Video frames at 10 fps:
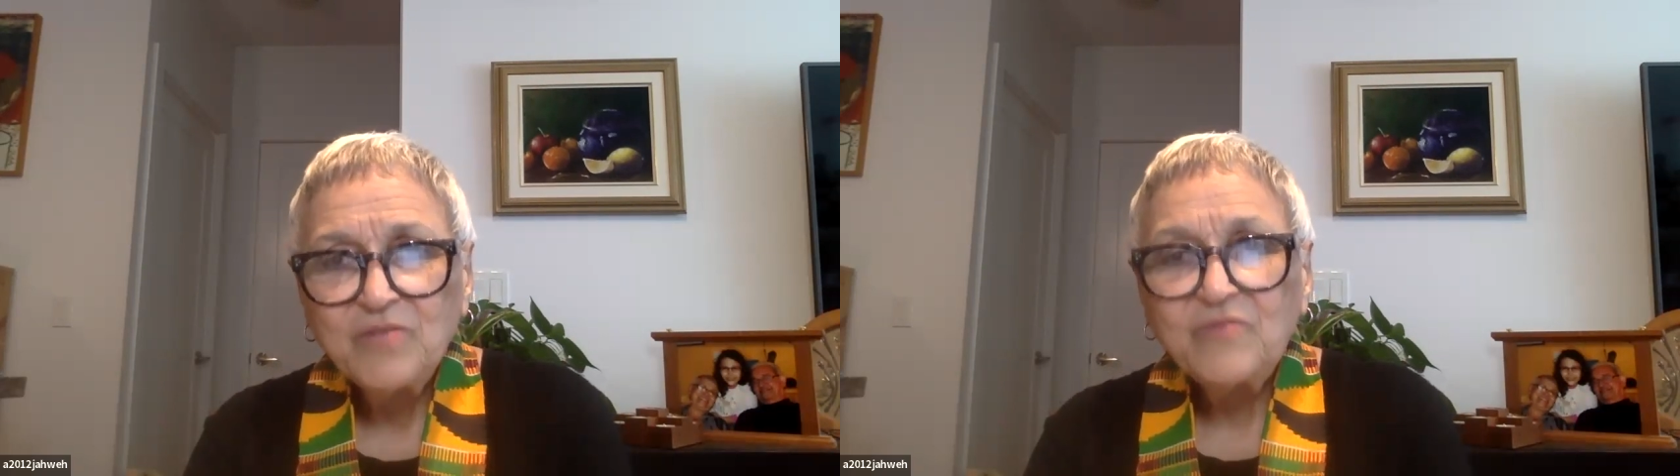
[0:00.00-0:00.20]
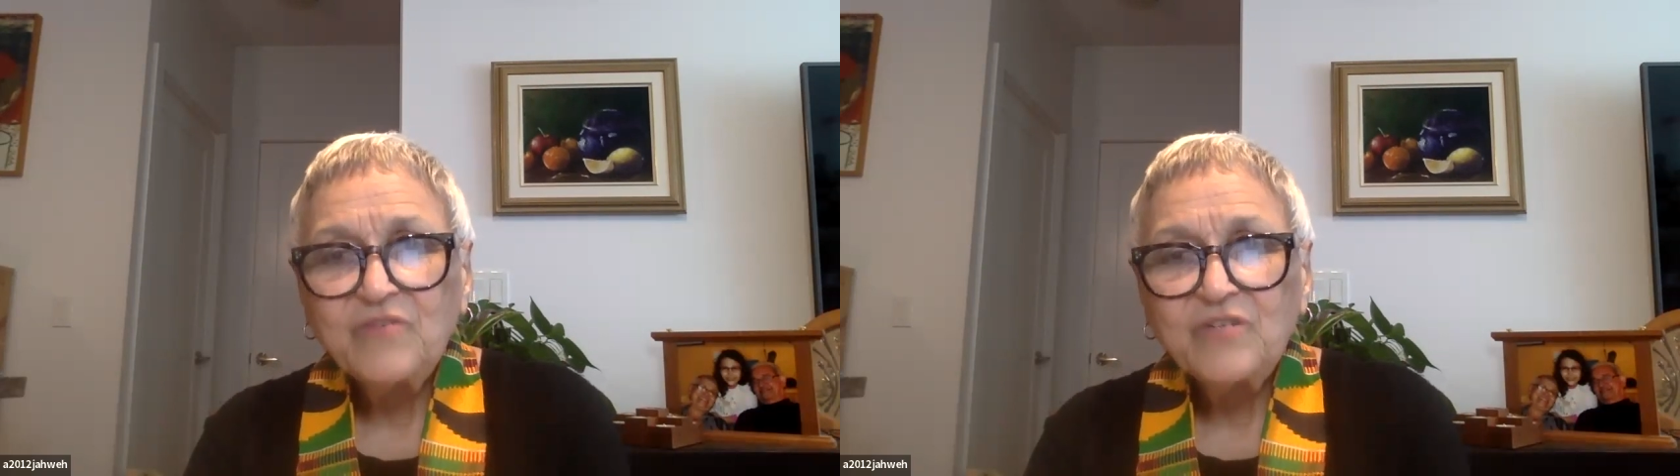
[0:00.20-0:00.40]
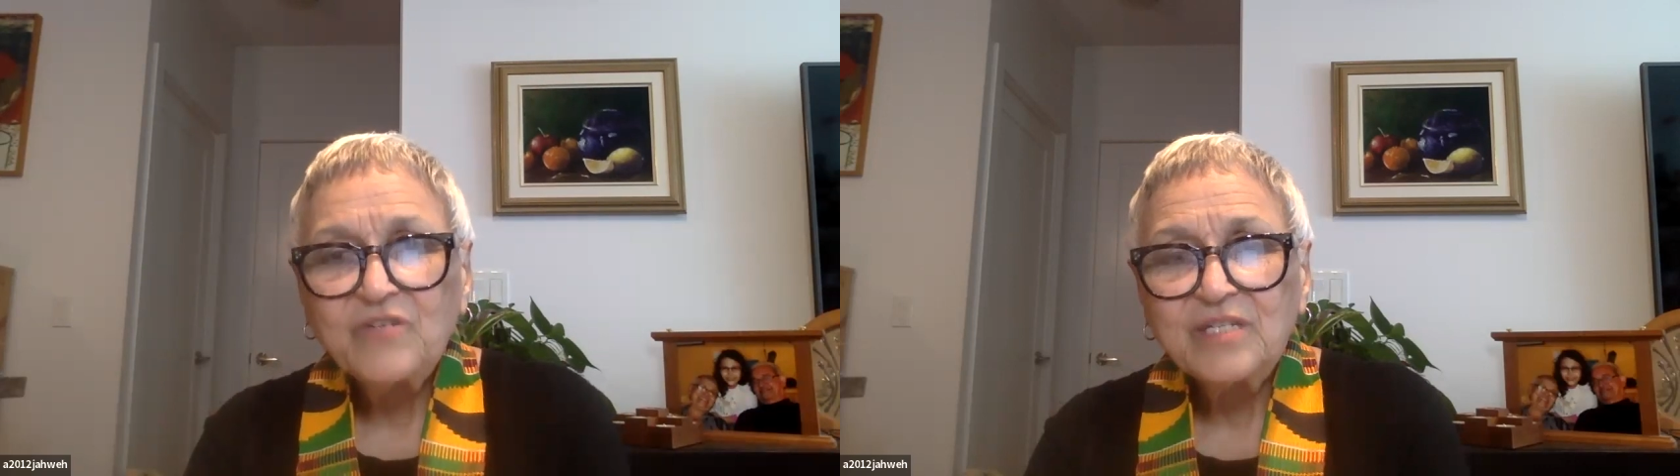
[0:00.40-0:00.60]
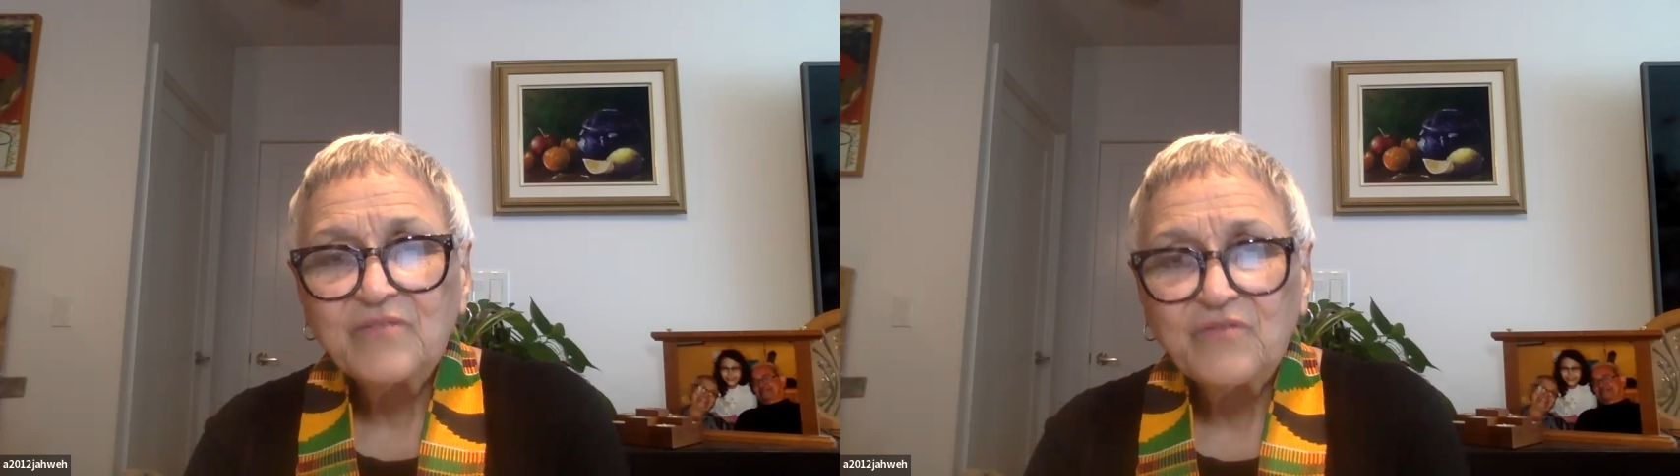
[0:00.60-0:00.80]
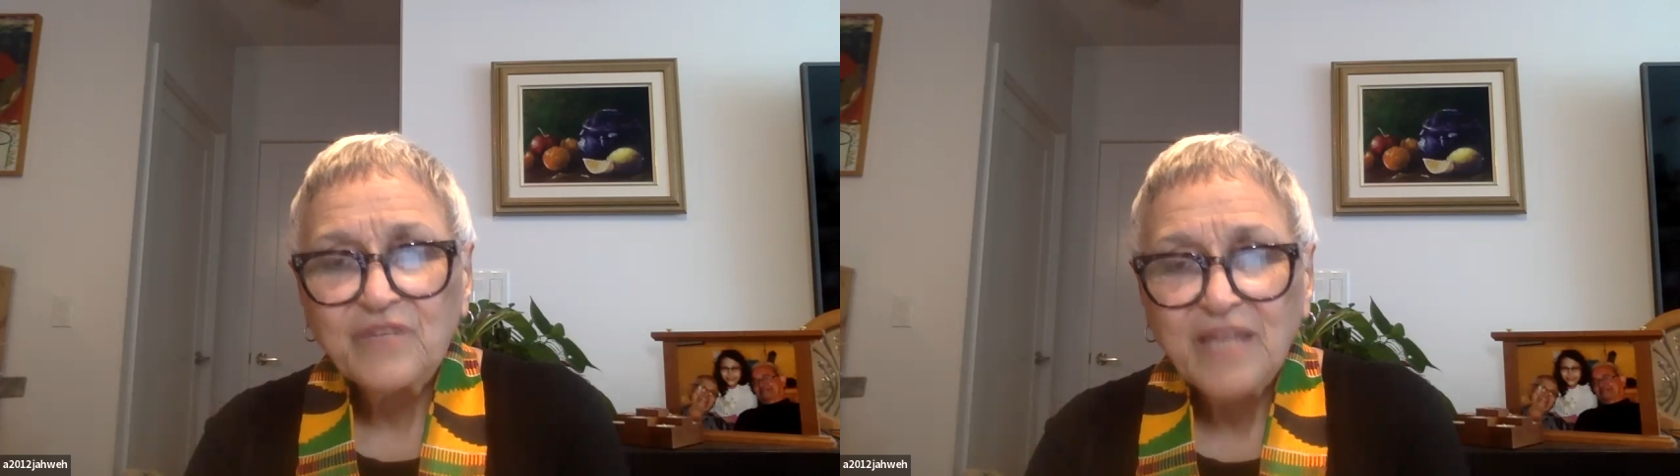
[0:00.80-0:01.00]
University
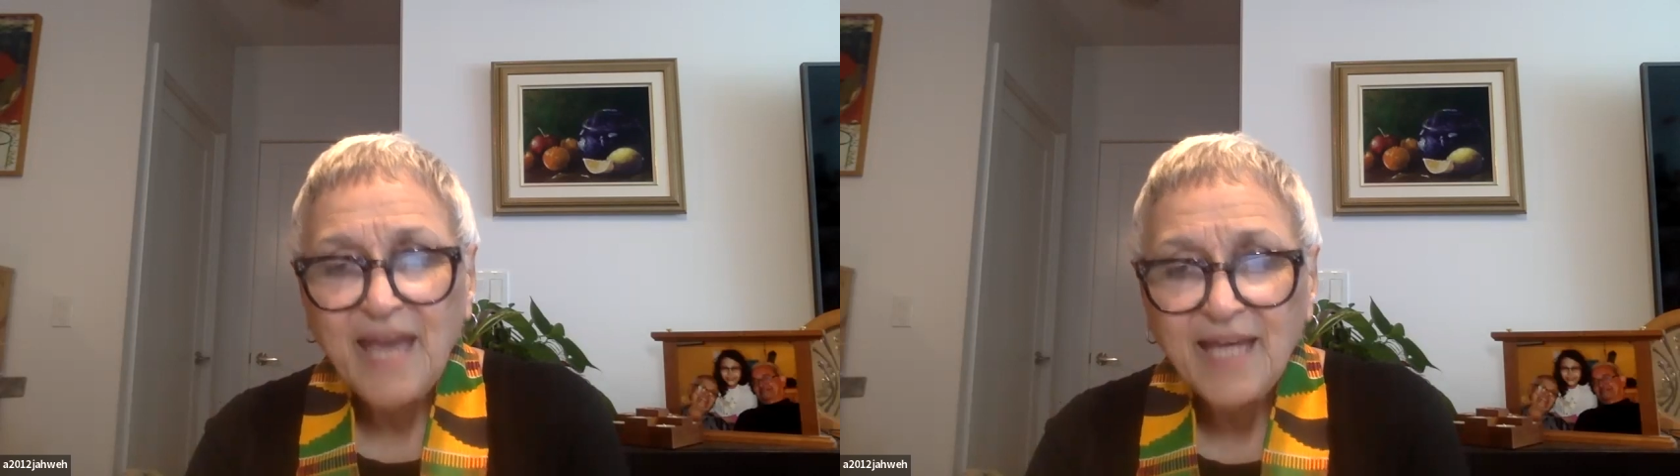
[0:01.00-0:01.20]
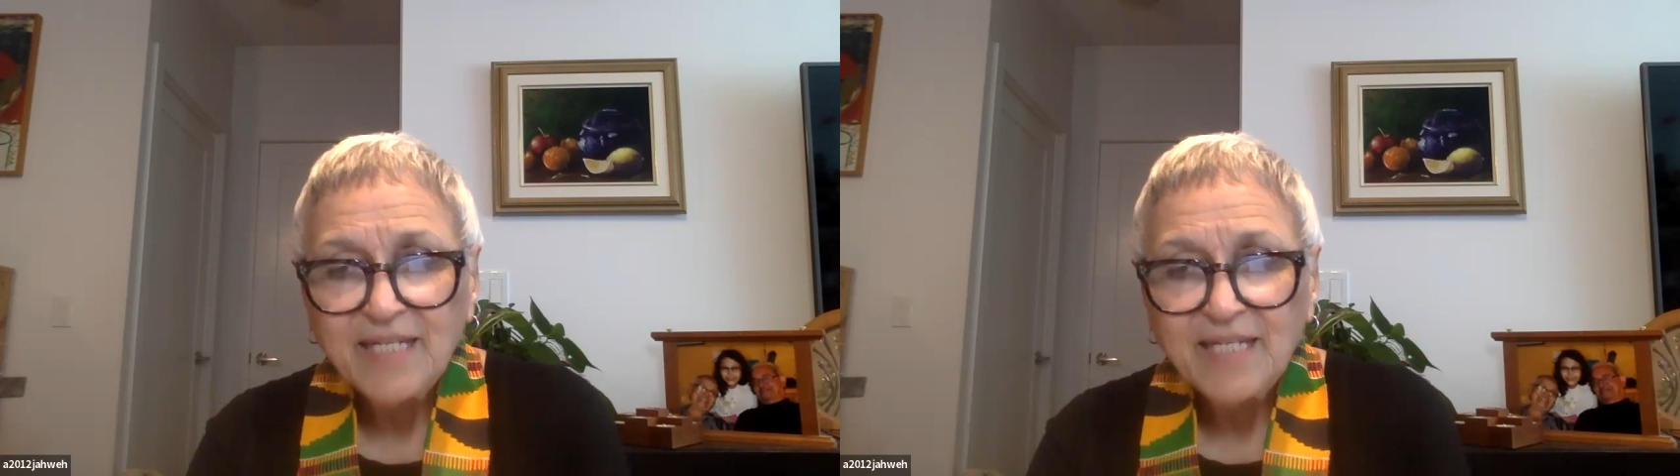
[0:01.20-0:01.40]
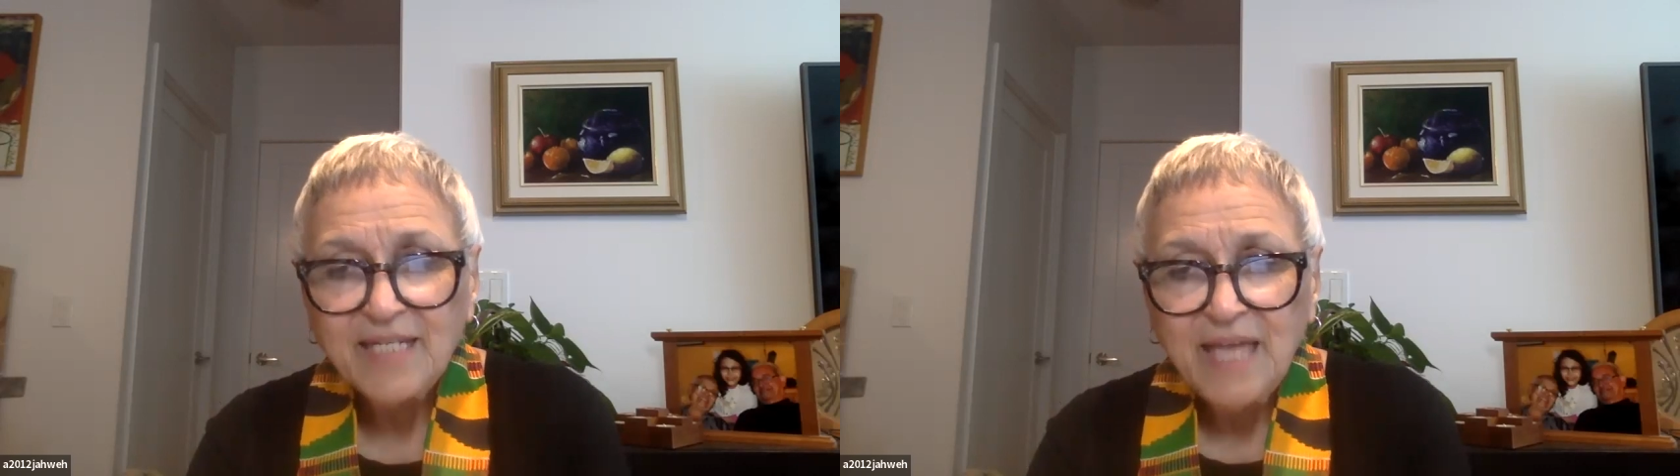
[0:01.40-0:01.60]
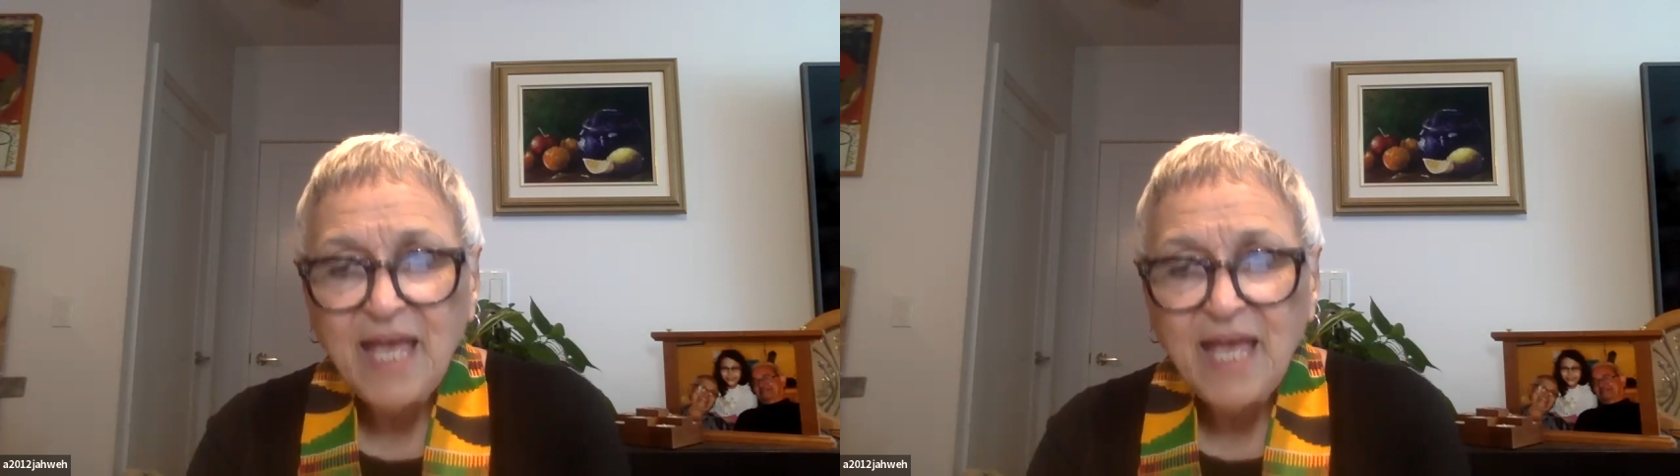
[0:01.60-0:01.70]
of Newfoundland